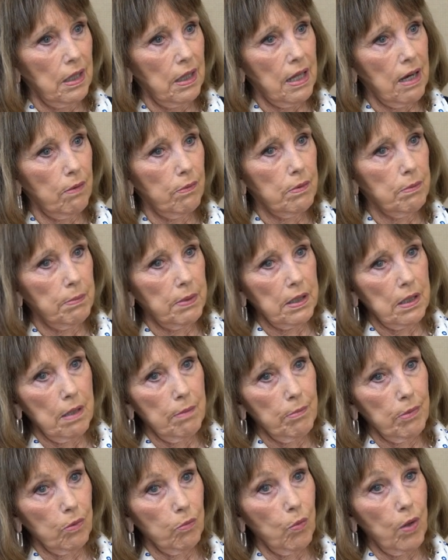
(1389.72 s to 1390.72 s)
That would be
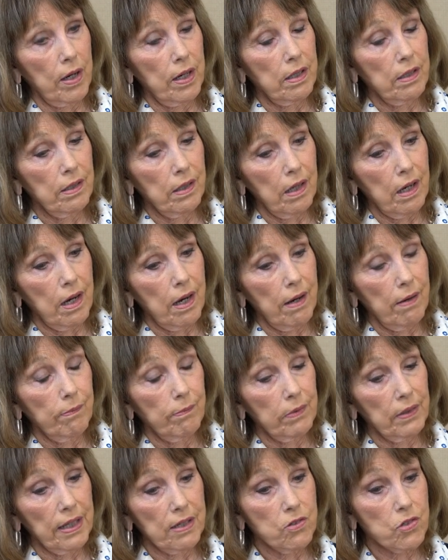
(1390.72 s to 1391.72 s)
number one.
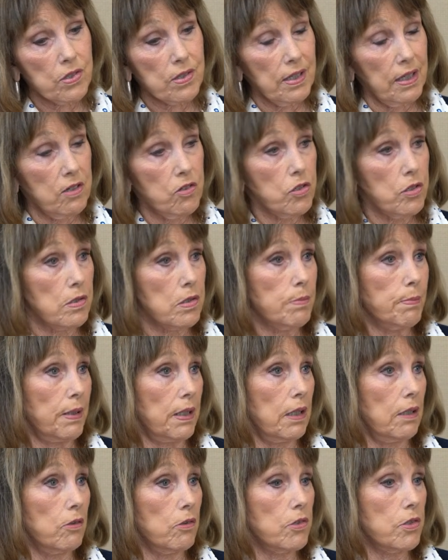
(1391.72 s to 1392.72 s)
Legislation has been
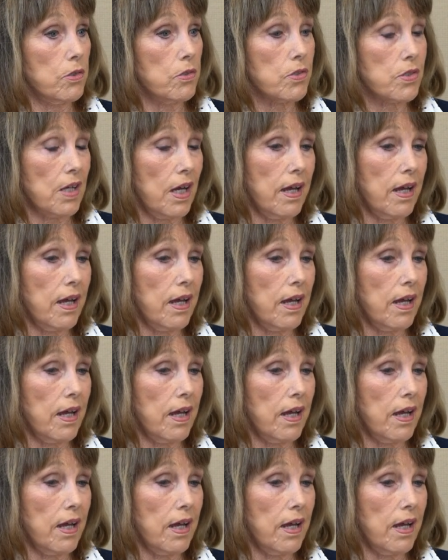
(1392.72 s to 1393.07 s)
introduced.